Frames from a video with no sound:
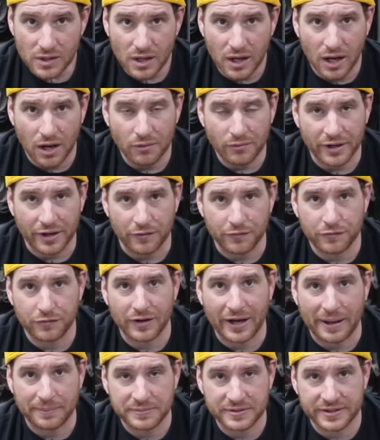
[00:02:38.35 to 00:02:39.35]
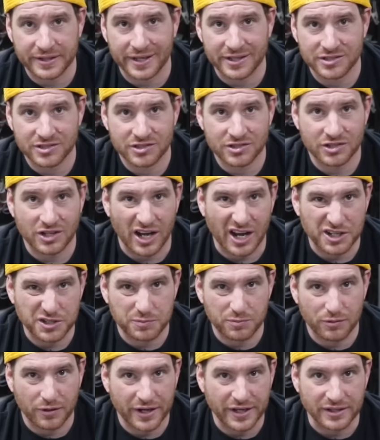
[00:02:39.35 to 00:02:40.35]
uh, like a flap disc,
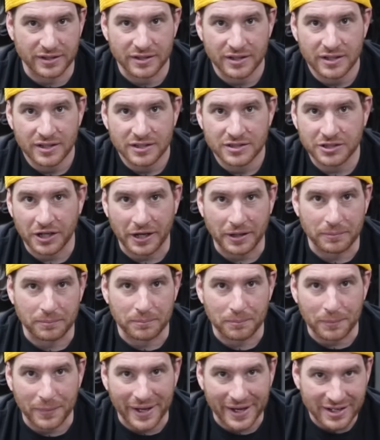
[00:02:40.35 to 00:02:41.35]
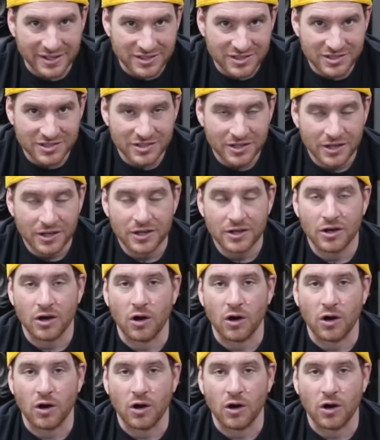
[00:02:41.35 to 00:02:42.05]
Scotch-Brite type mix,